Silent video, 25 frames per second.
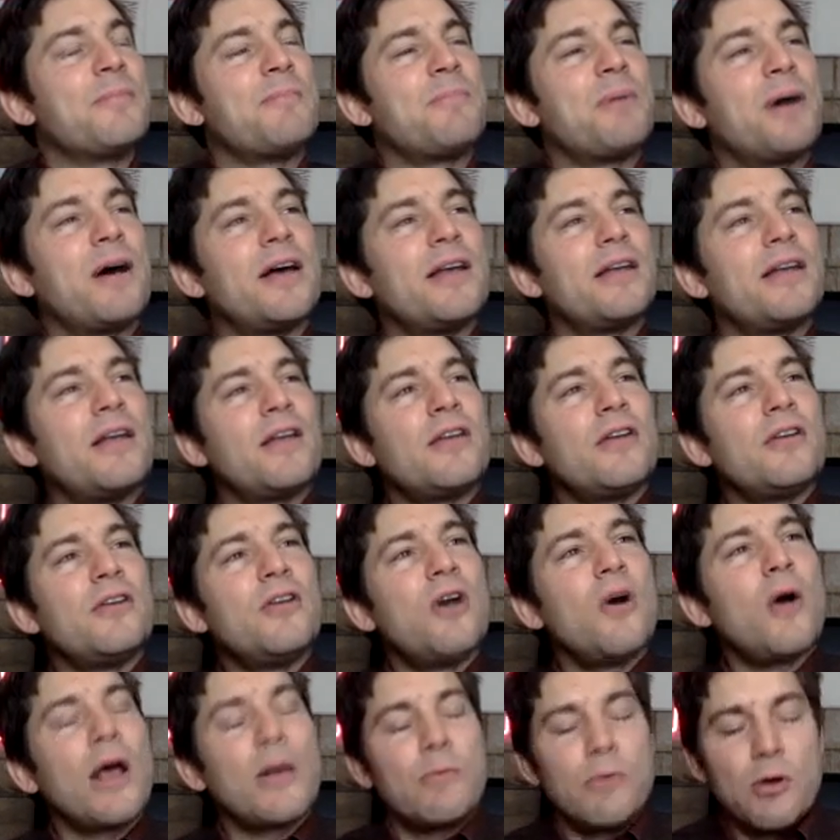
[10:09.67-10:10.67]
But
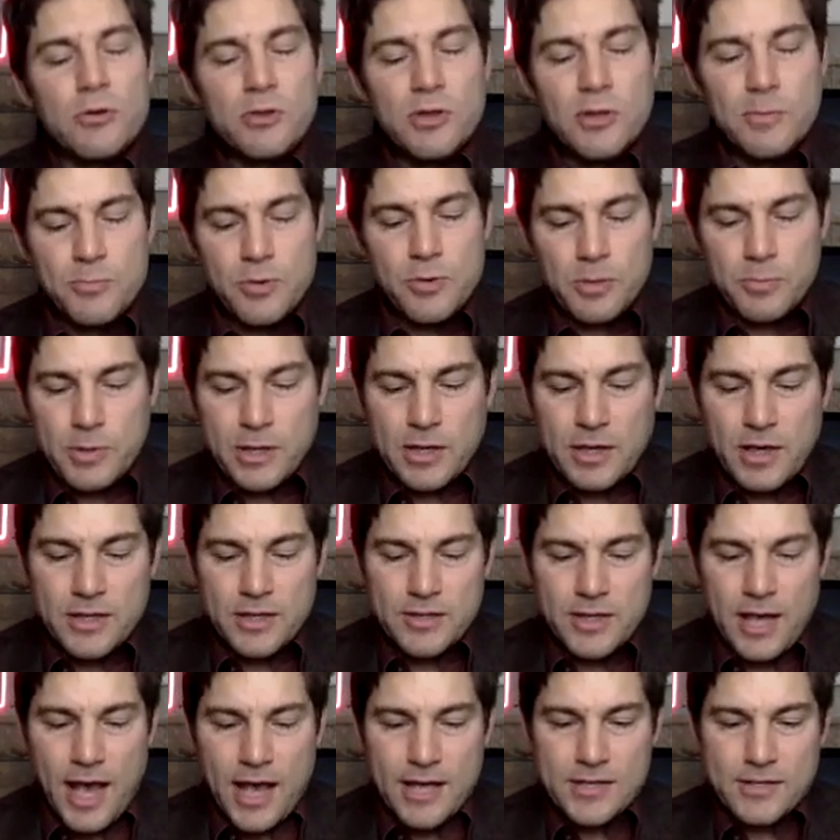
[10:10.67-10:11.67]
no, I wrote the book
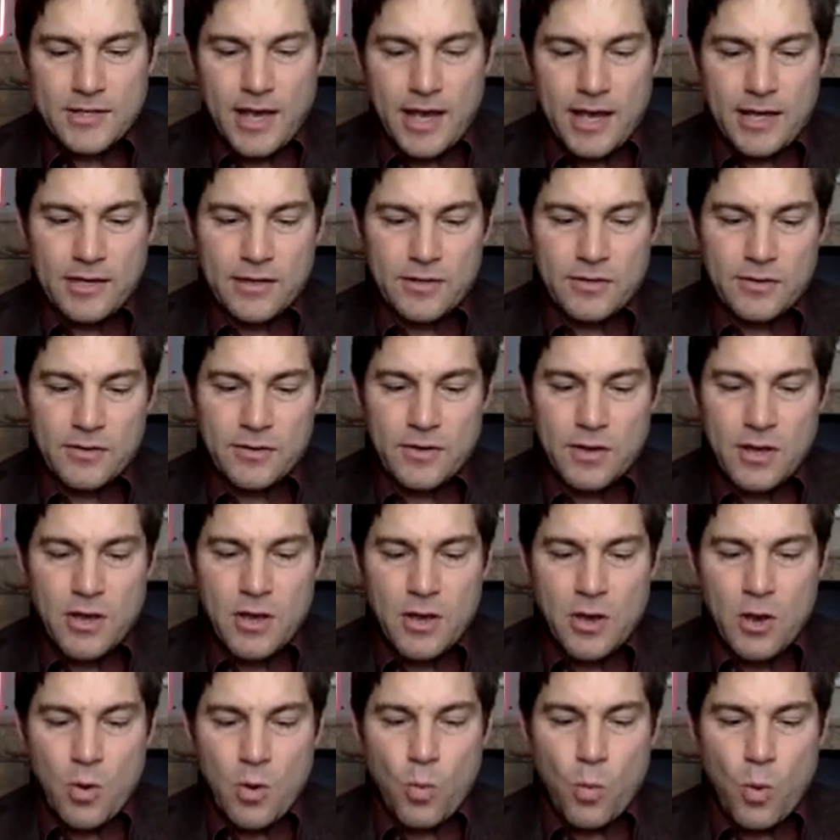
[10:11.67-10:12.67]
because as I
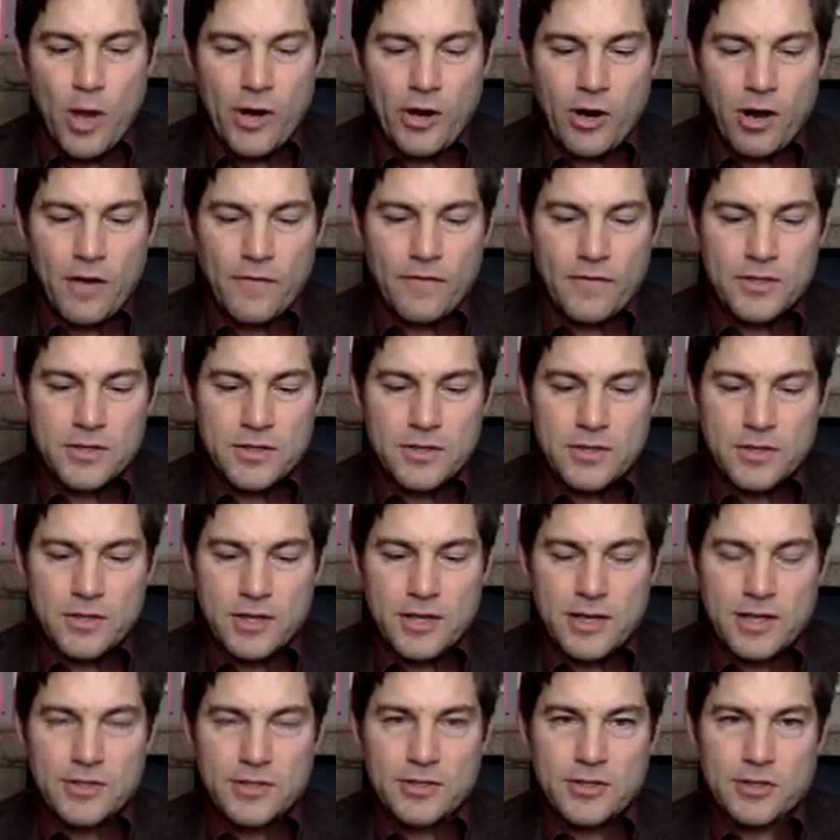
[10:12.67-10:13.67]
went off into
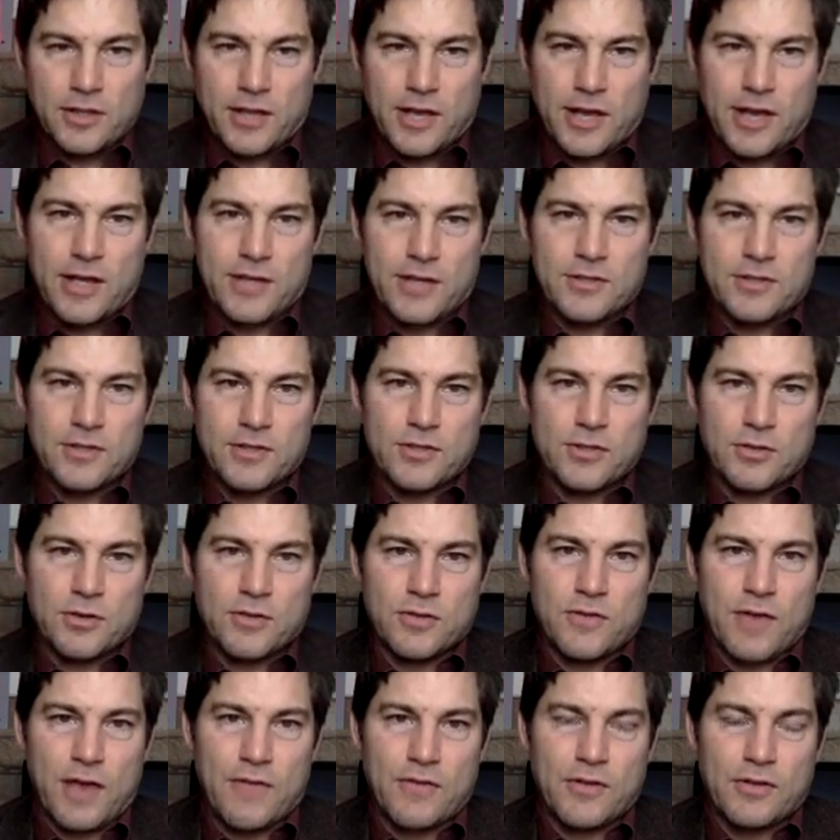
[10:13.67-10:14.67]
the hinterlands and sort
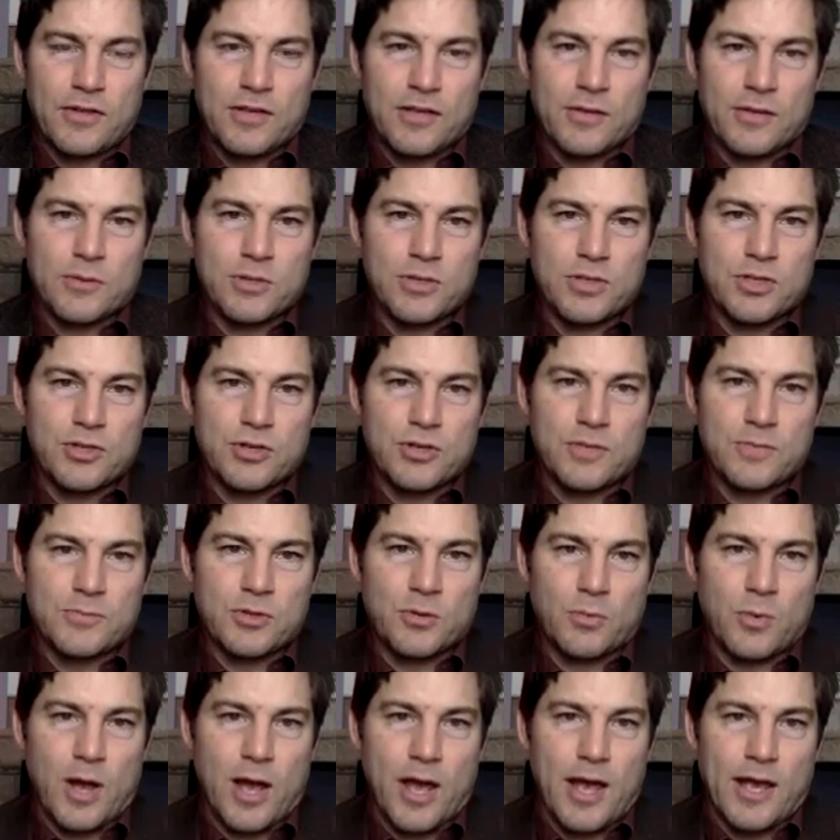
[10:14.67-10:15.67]
of everything was stripped
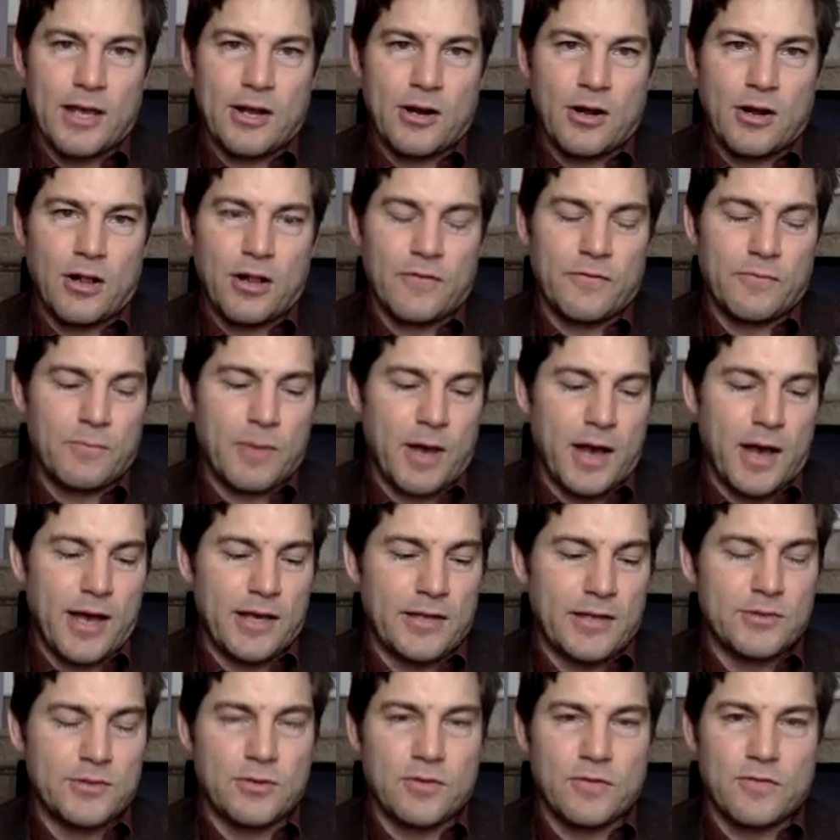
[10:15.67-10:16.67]
away and all of
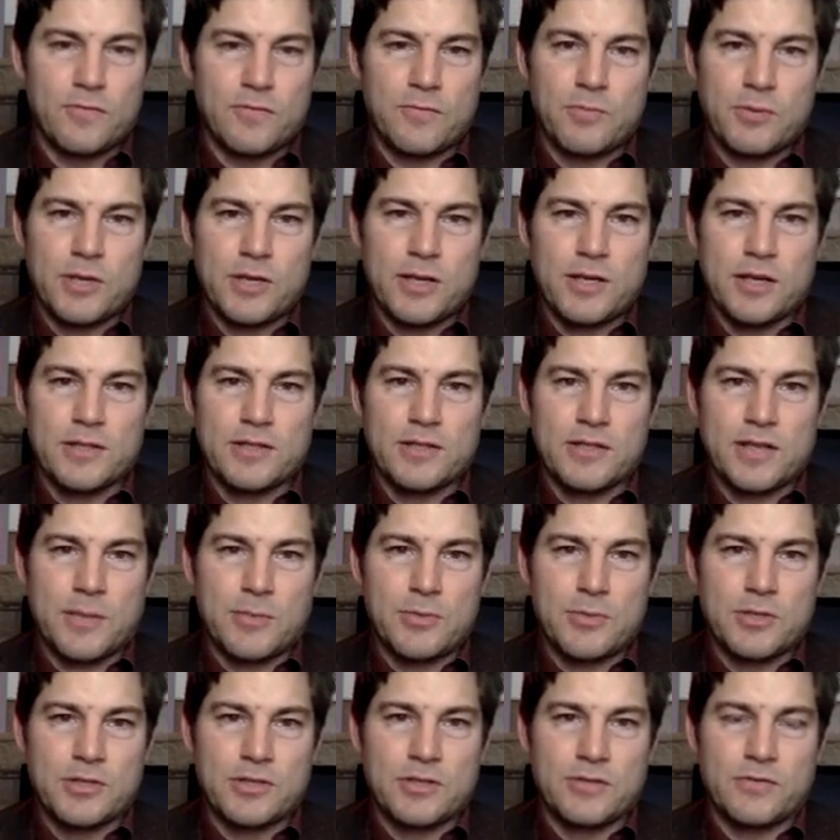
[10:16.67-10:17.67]
my sort of
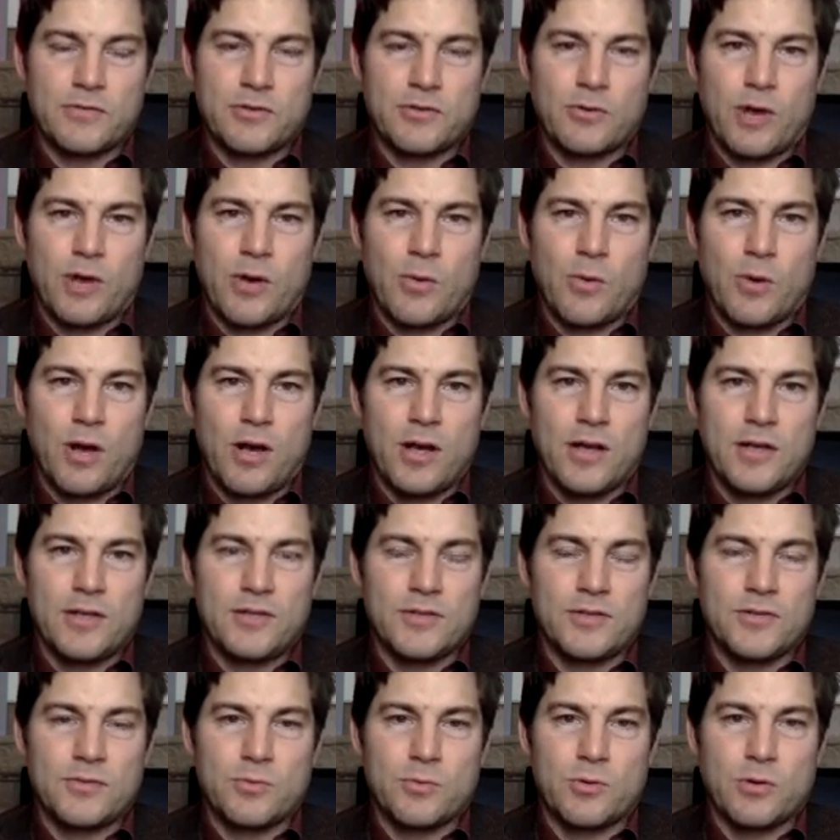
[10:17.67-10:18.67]
preconceptions of who I
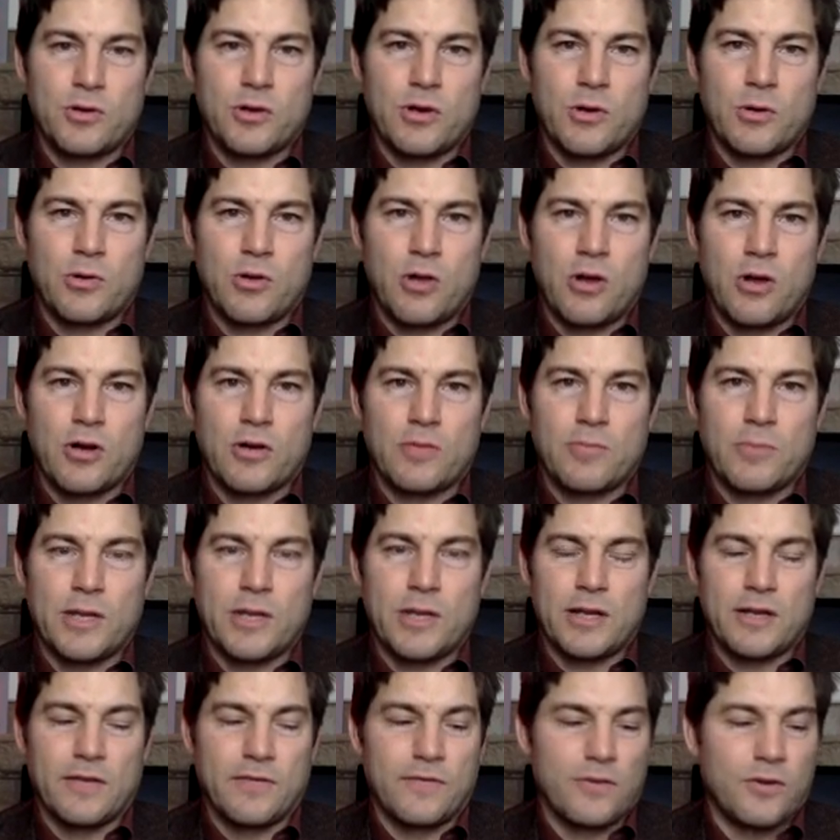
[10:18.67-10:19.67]
was were no longer
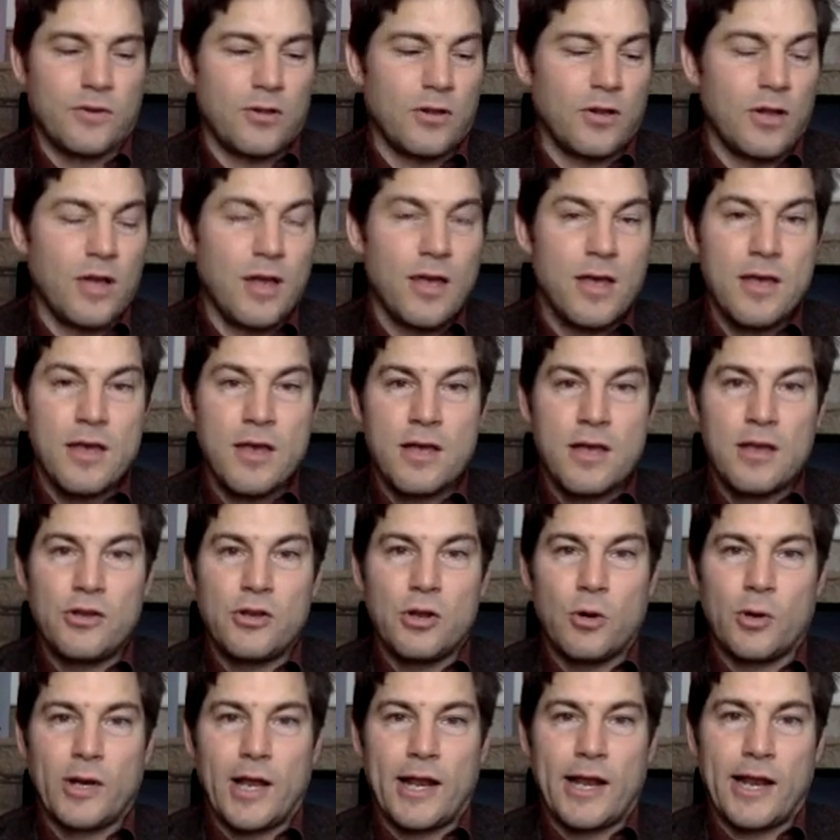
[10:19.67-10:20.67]
meaningful.
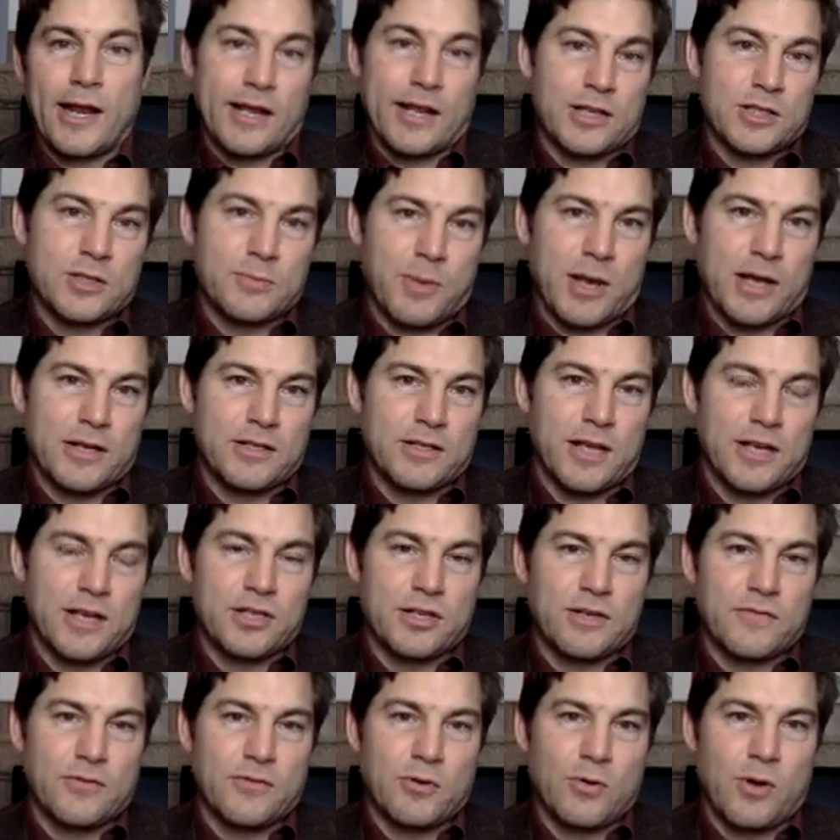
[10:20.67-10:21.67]
No one had any
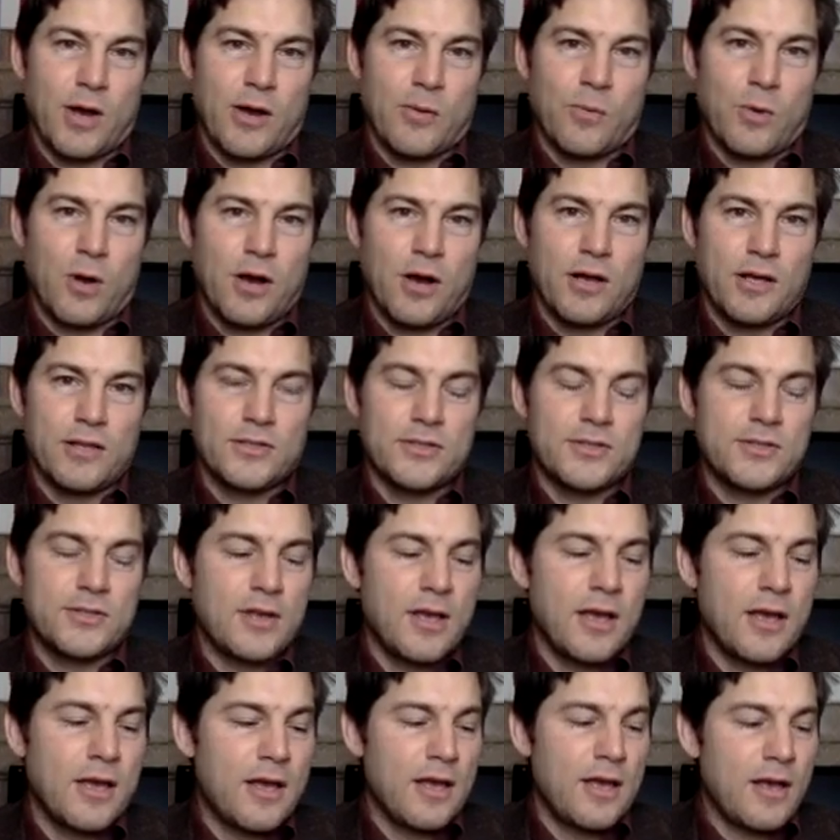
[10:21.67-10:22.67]
expectation of who I
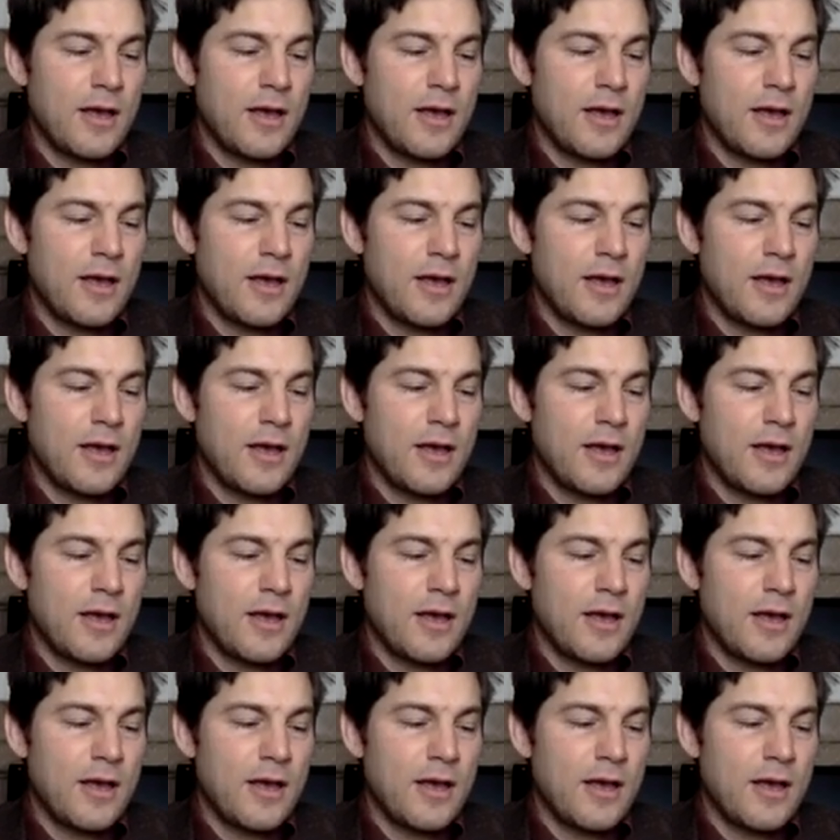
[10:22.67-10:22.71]
was.